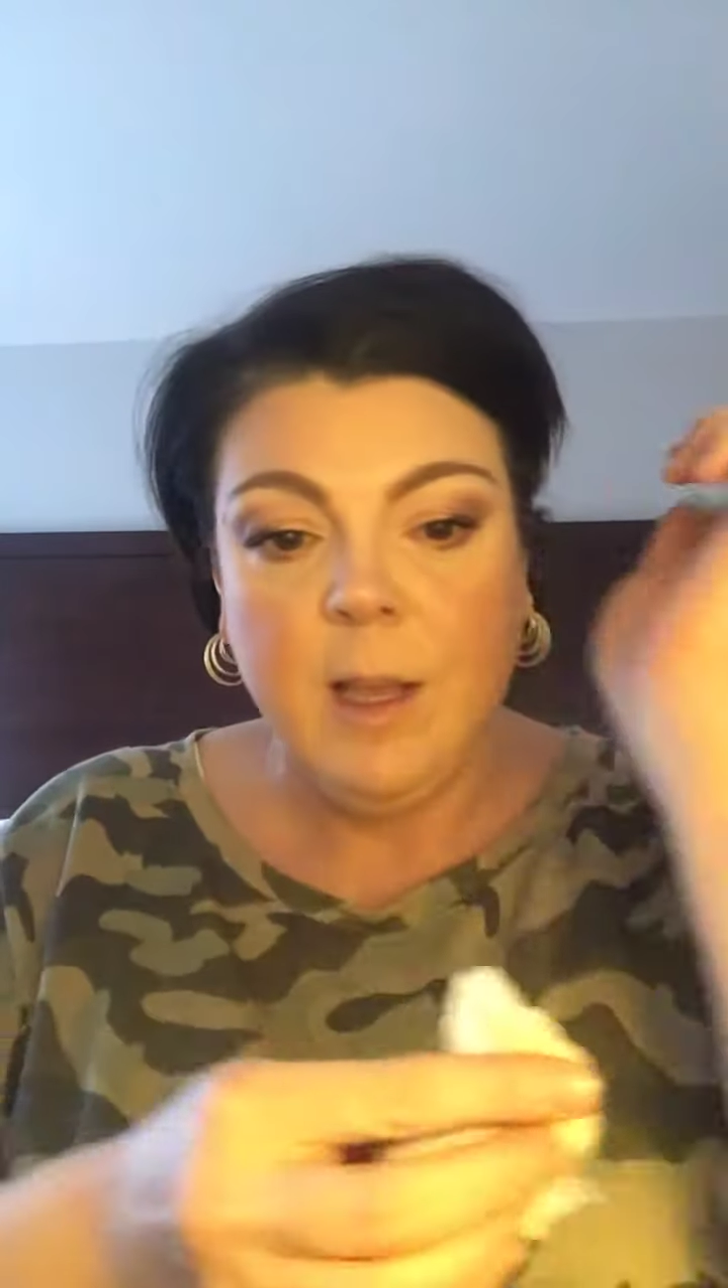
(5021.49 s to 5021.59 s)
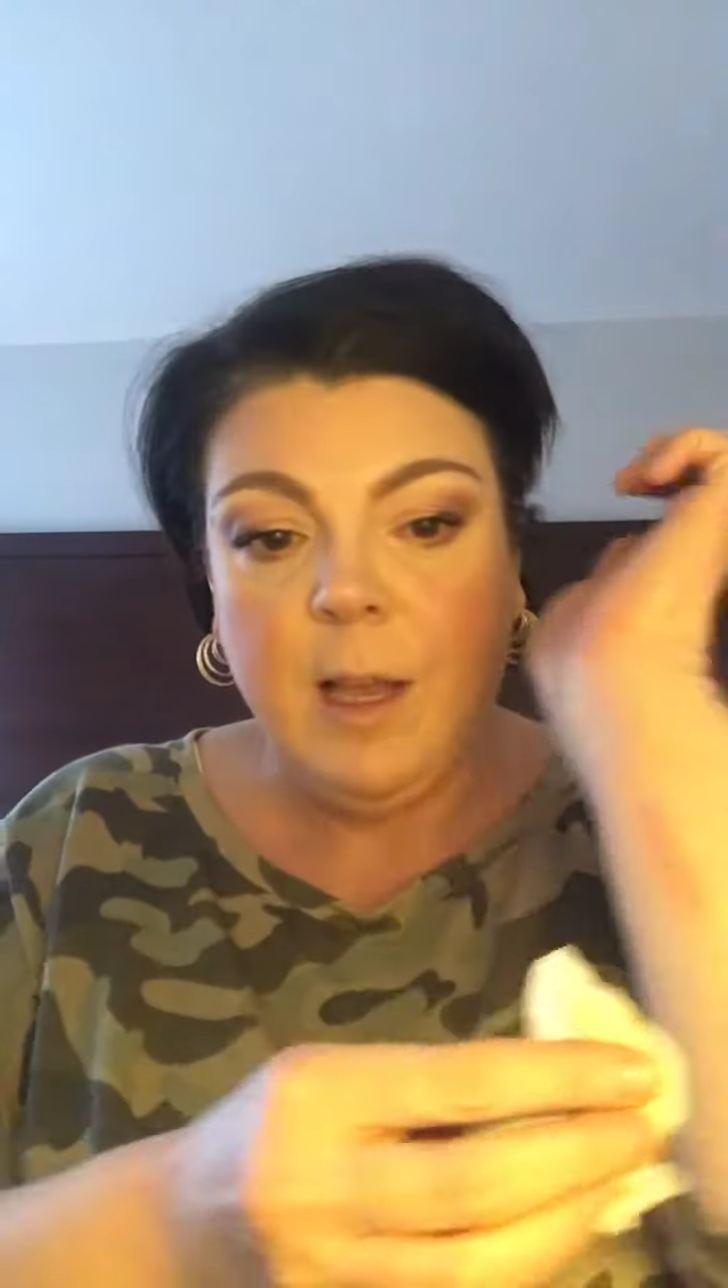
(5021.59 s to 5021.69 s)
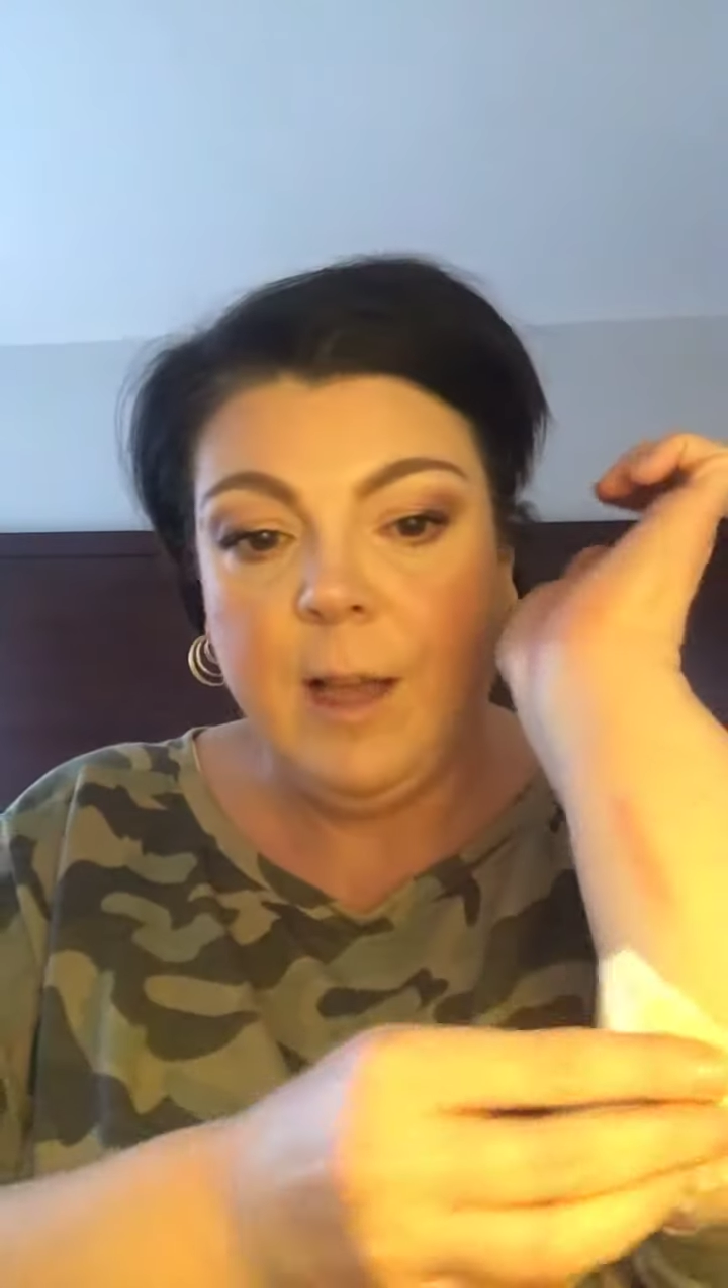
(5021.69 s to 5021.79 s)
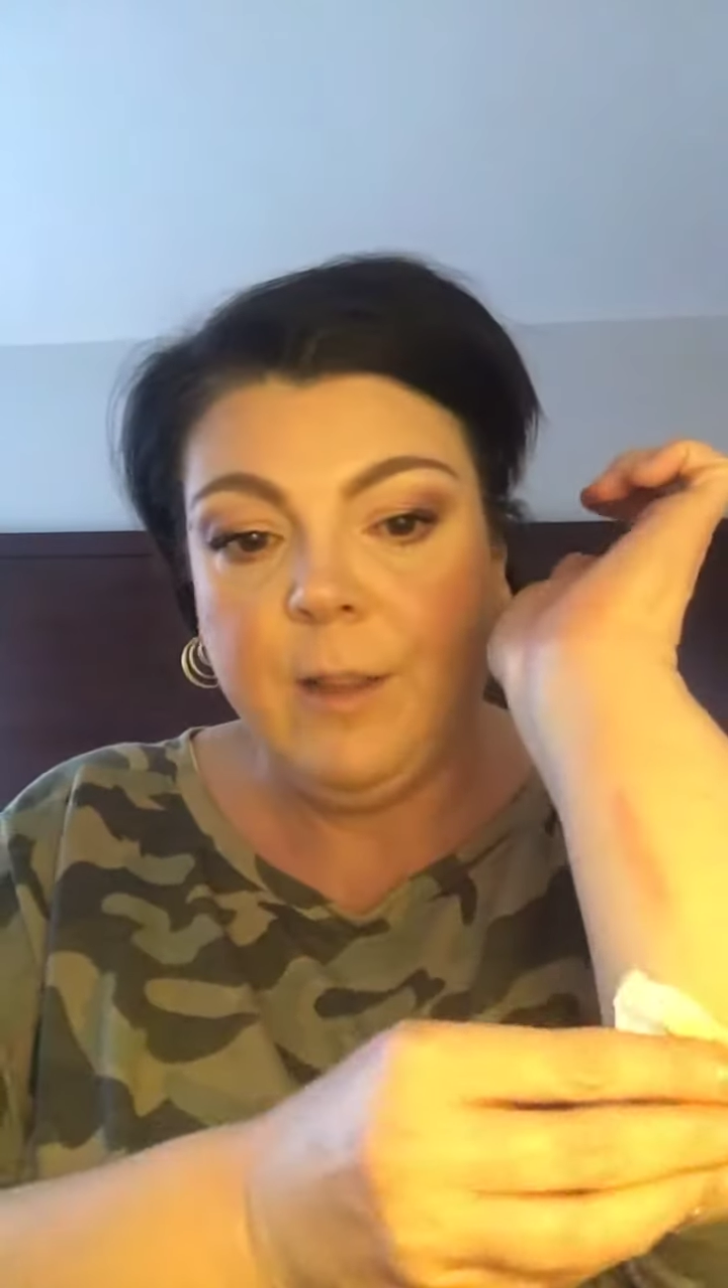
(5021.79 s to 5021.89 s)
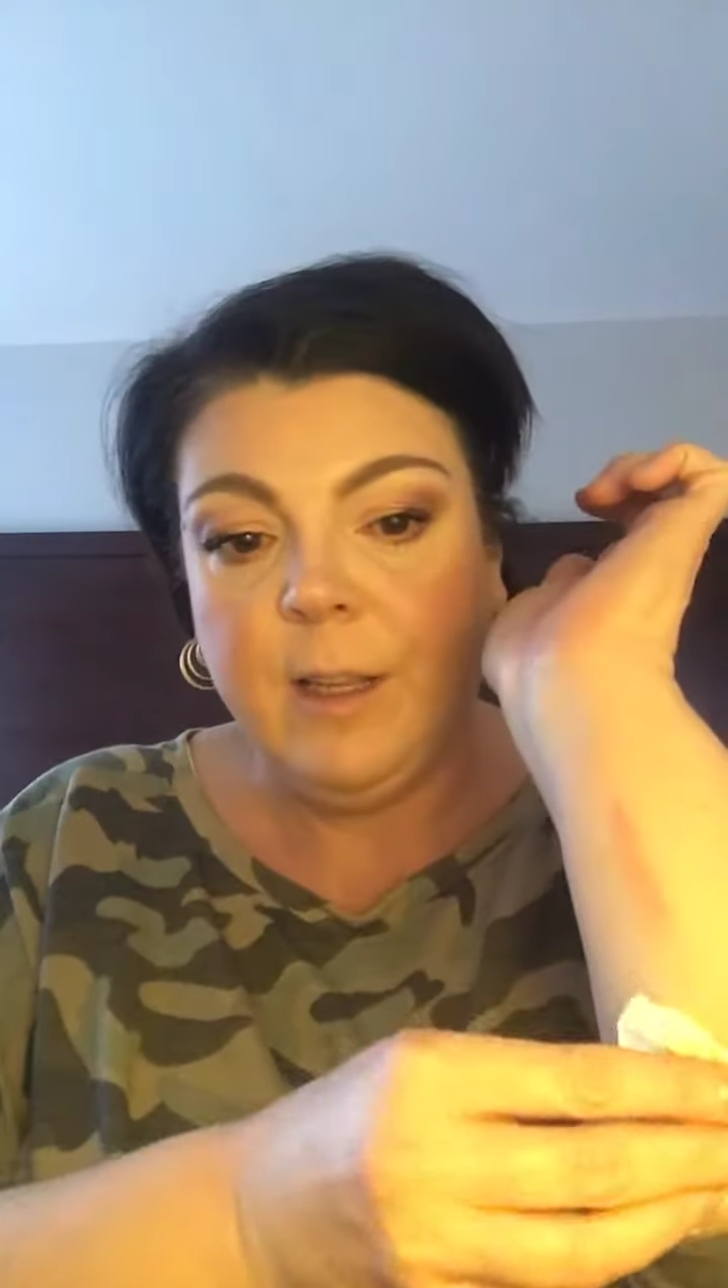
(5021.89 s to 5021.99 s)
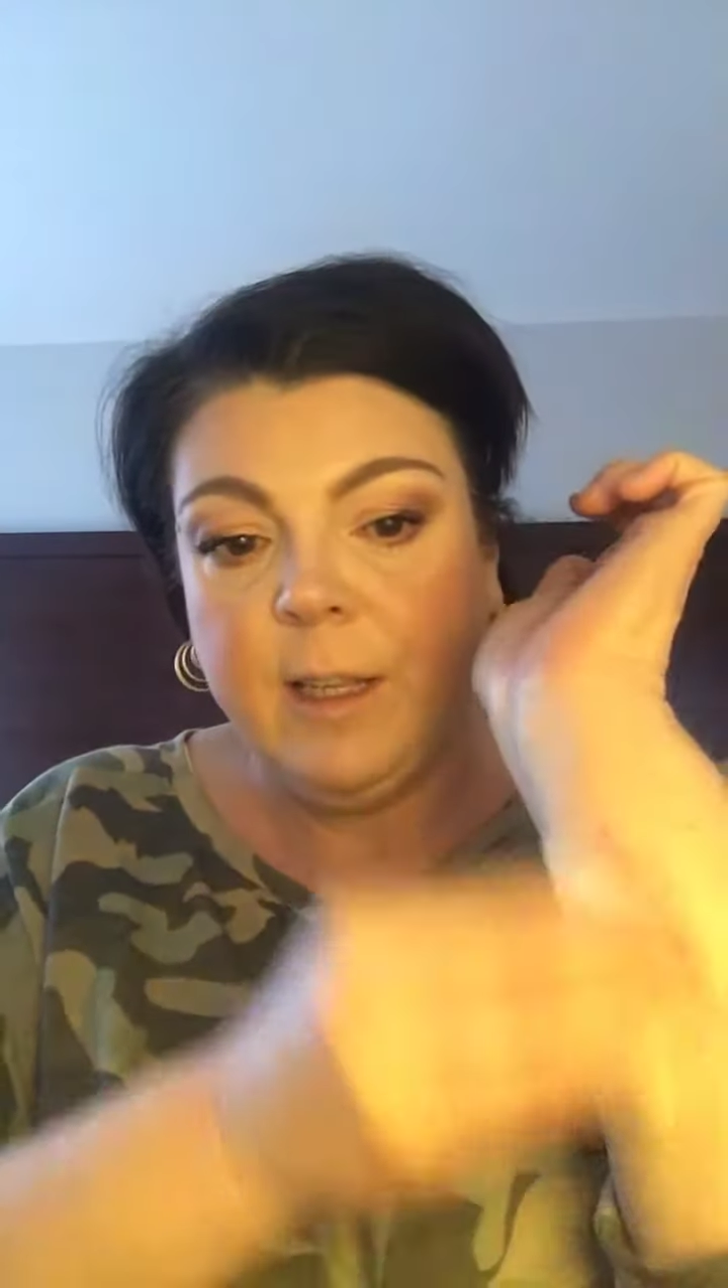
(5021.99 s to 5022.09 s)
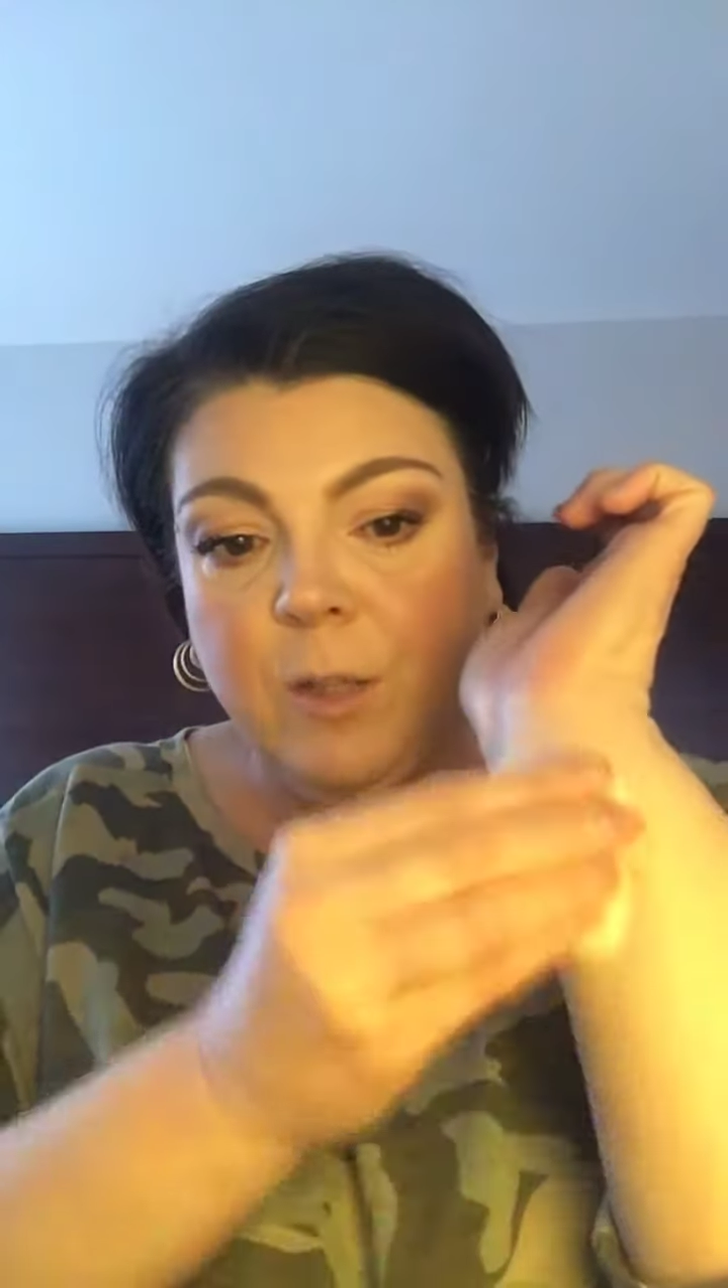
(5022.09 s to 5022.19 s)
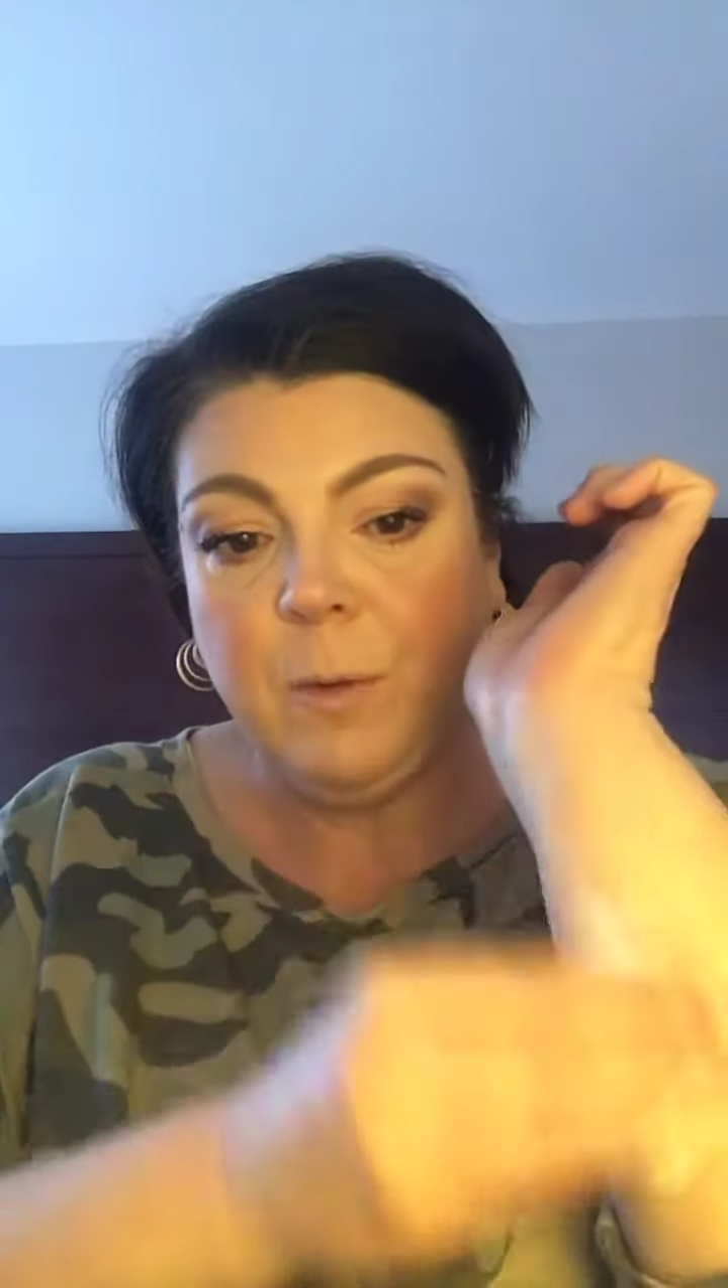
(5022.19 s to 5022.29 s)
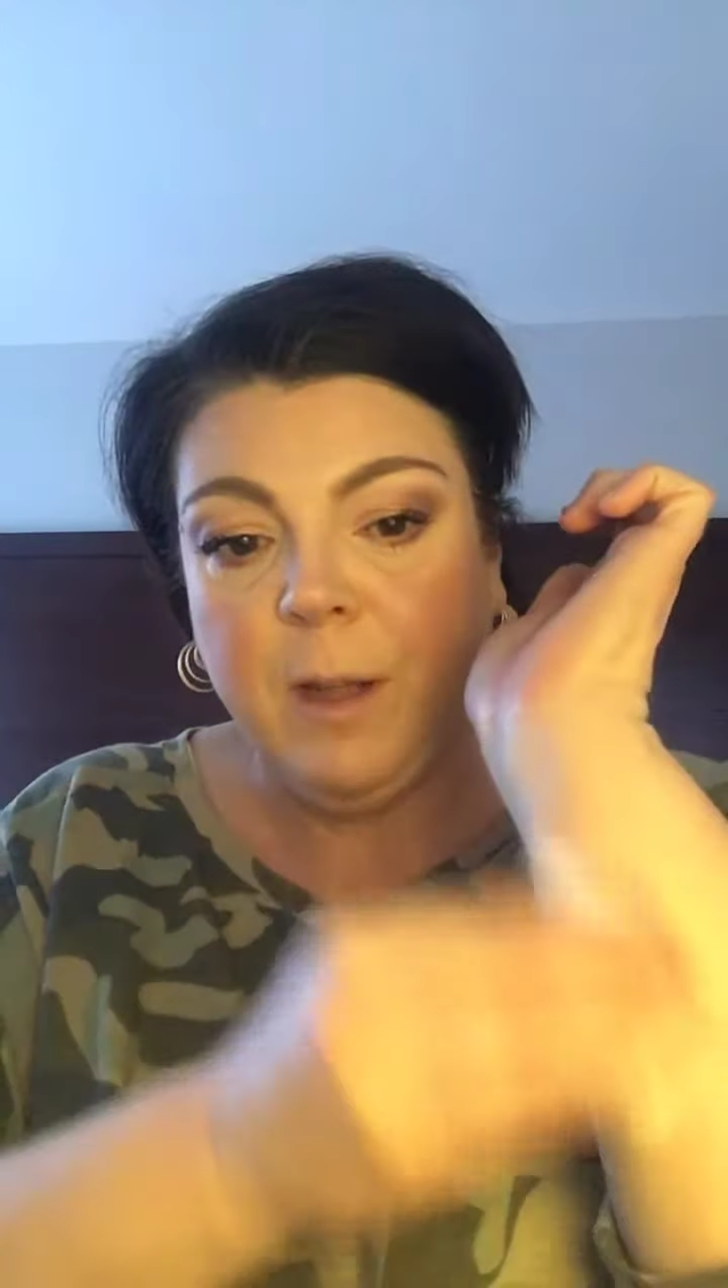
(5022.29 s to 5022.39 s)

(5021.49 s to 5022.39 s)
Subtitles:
I think that's what